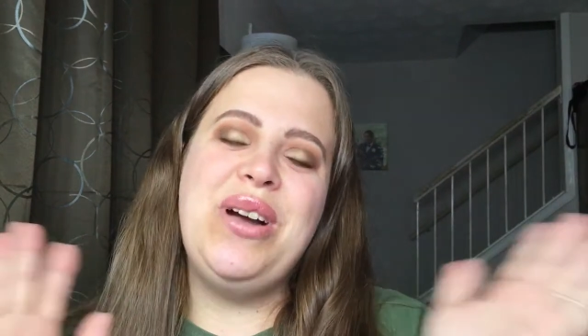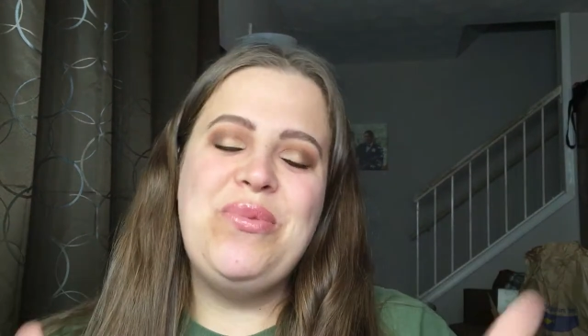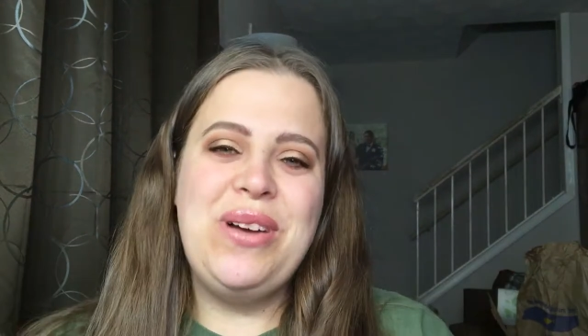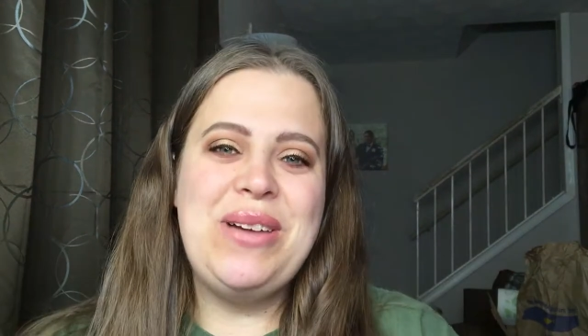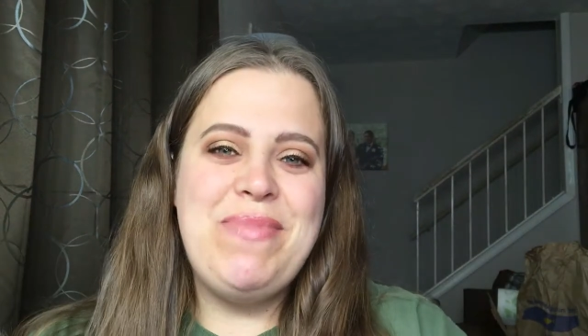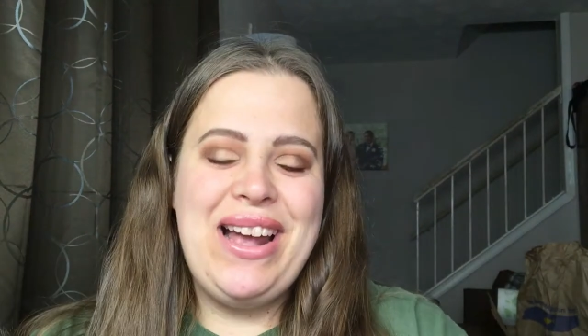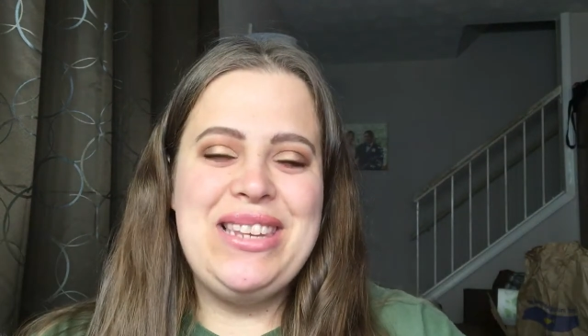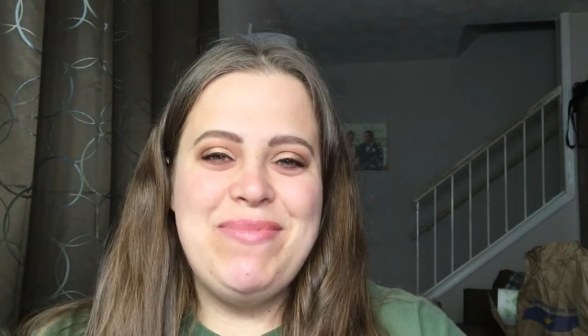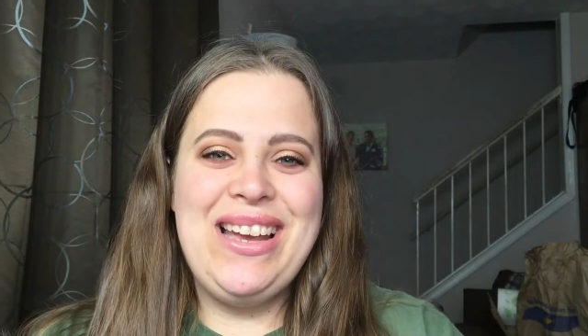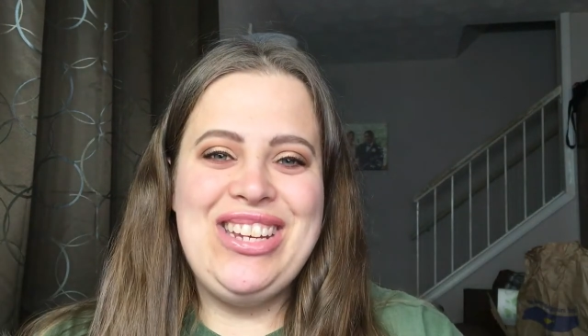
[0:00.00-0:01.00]
everyone, welcome back
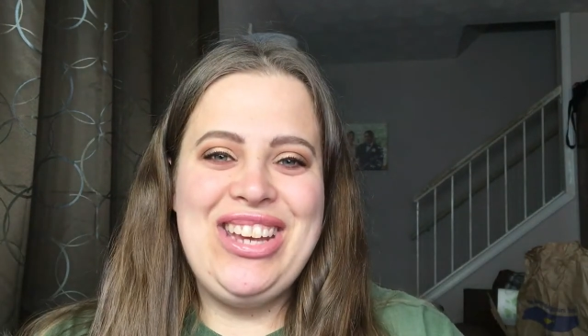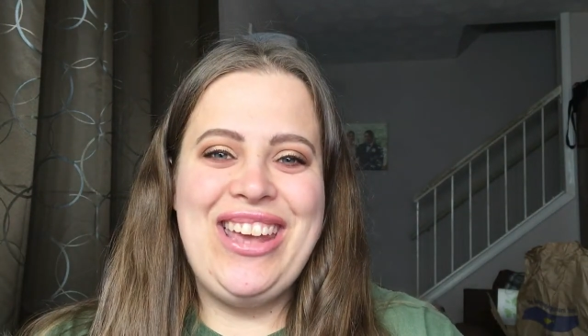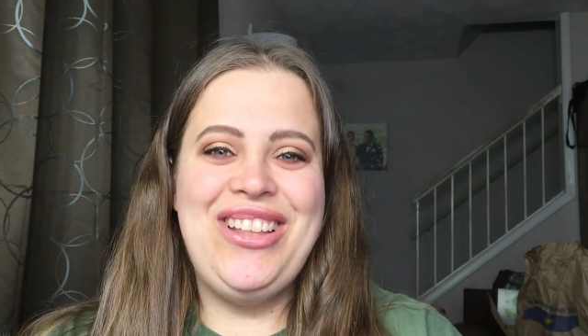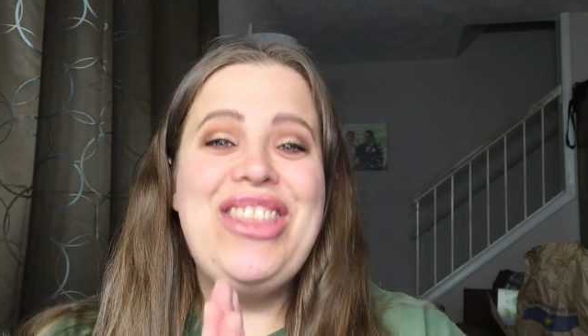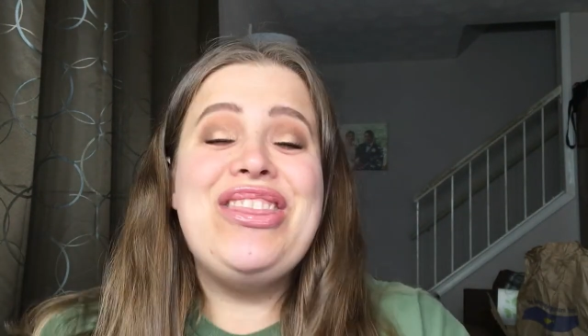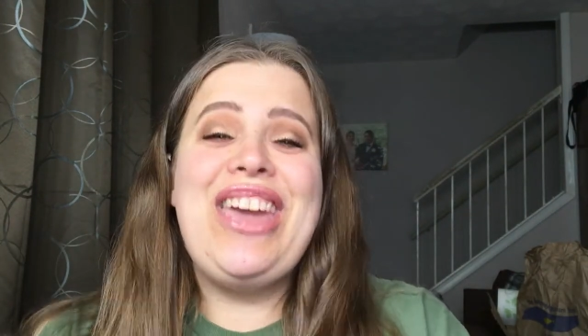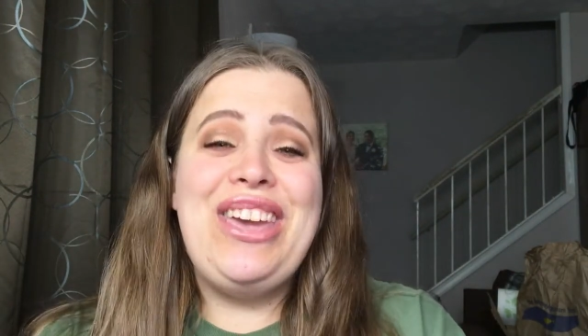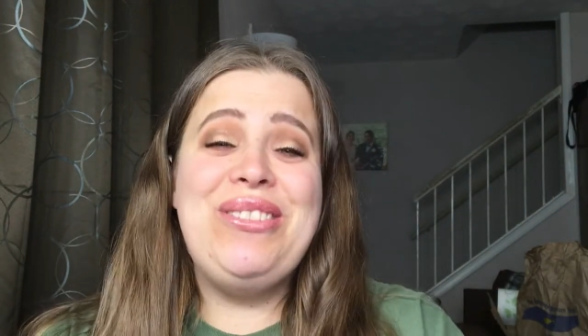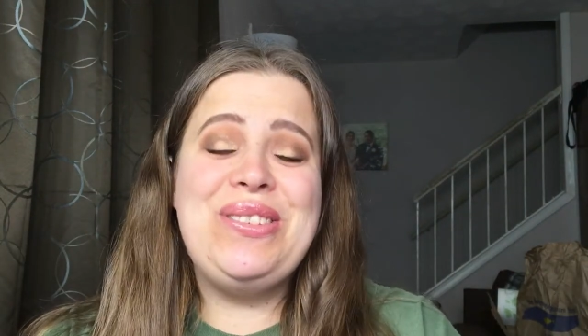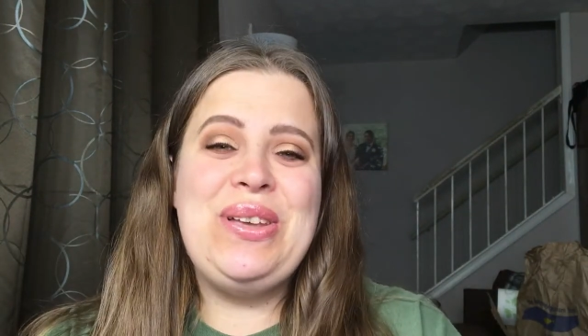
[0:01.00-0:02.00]
to my channel.
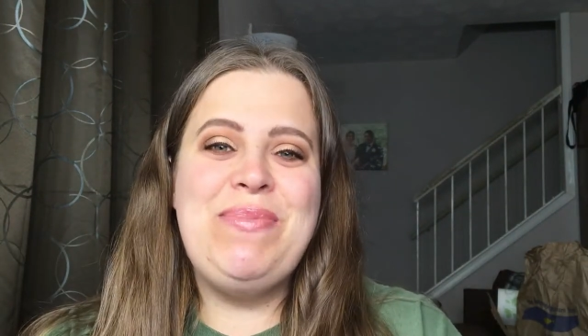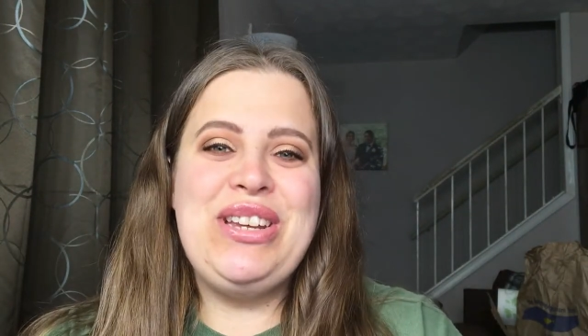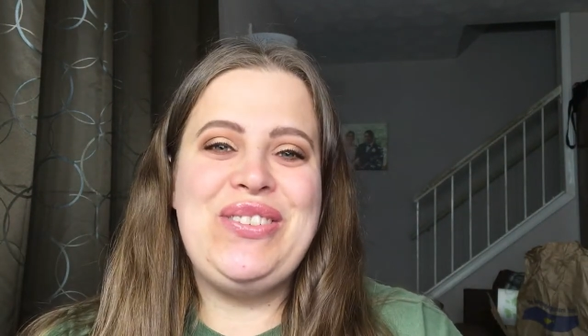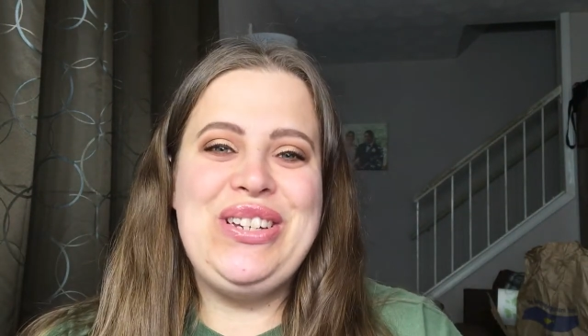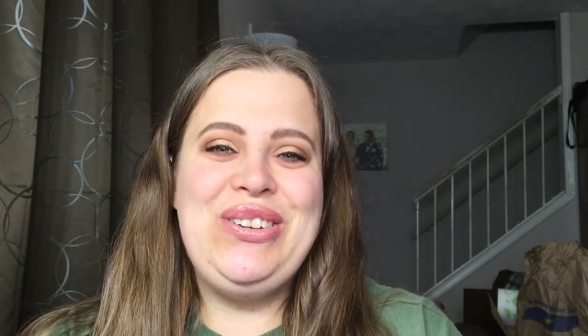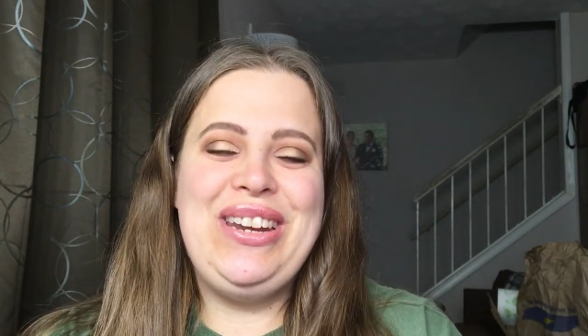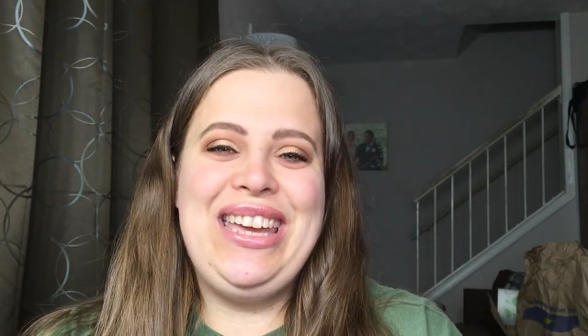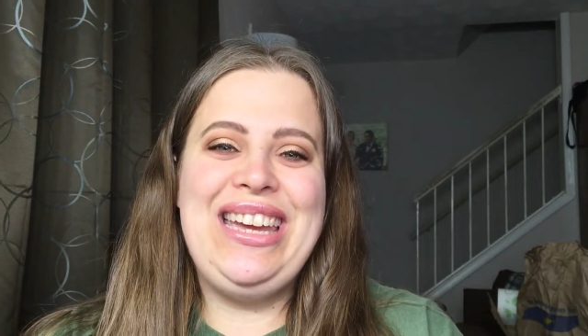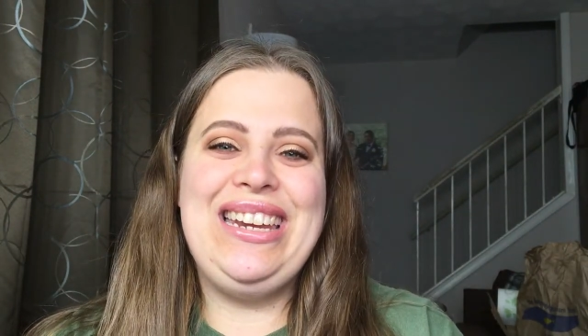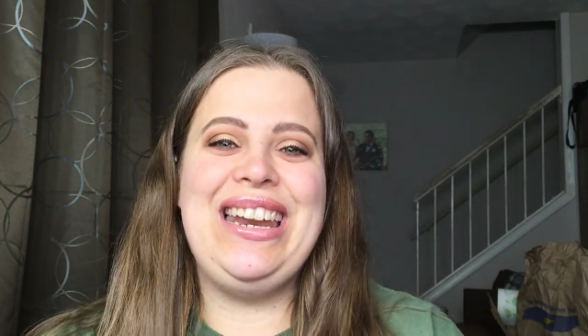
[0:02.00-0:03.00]
Thank you so much for
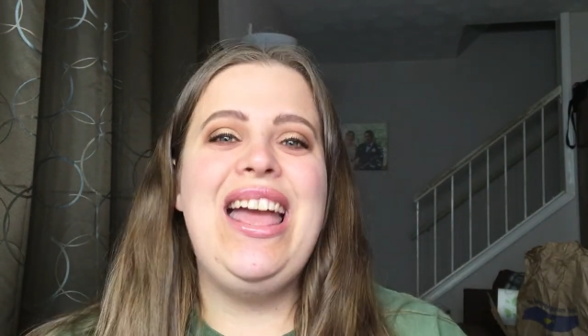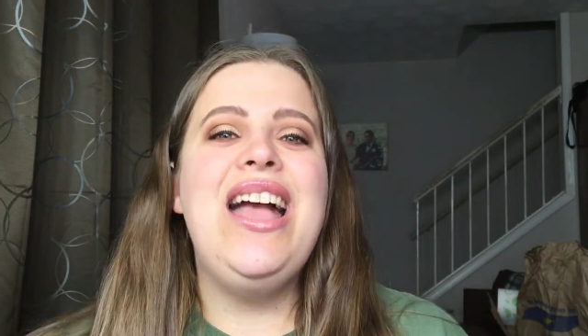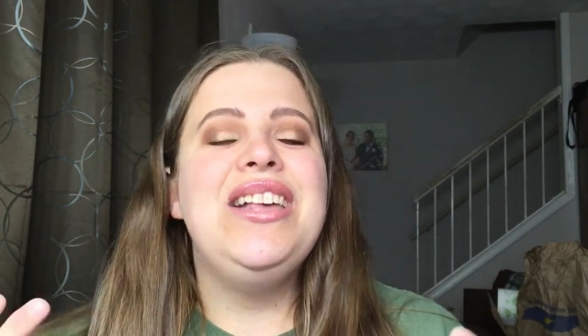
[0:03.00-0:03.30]
tuning in.